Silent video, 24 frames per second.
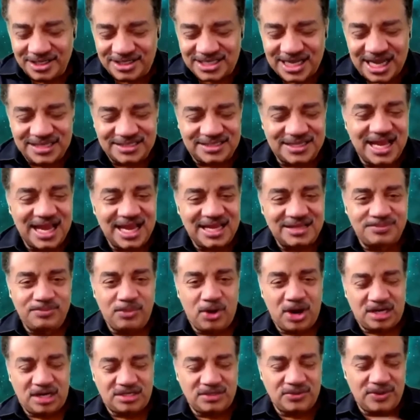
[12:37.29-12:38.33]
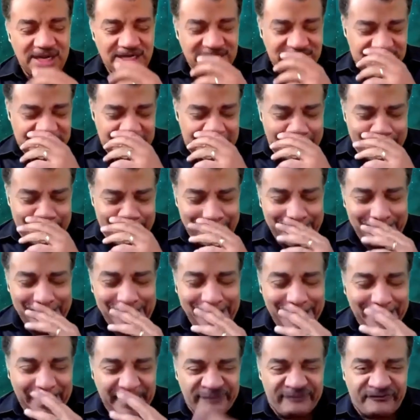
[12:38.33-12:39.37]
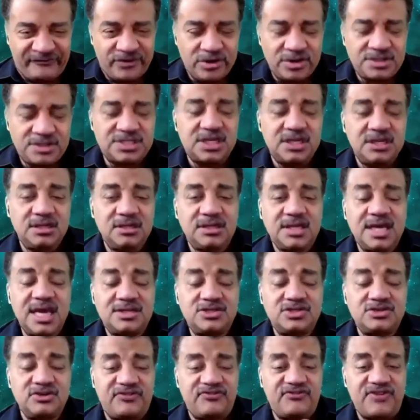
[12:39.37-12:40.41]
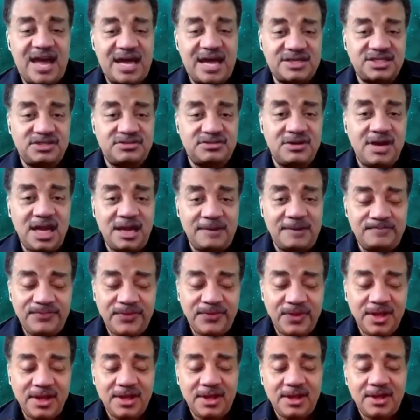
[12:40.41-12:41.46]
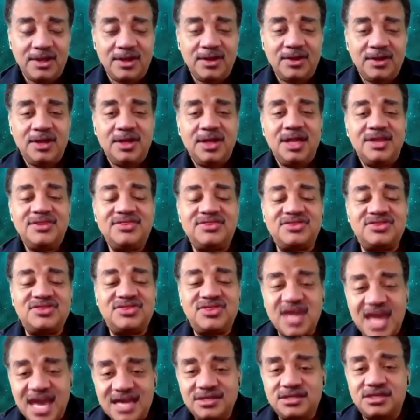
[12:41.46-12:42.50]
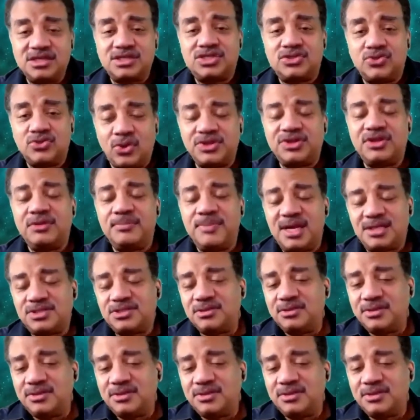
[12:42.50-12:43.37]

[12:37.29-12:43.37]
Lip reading: As Mark Twain said, first get your facts straight, then distort them at your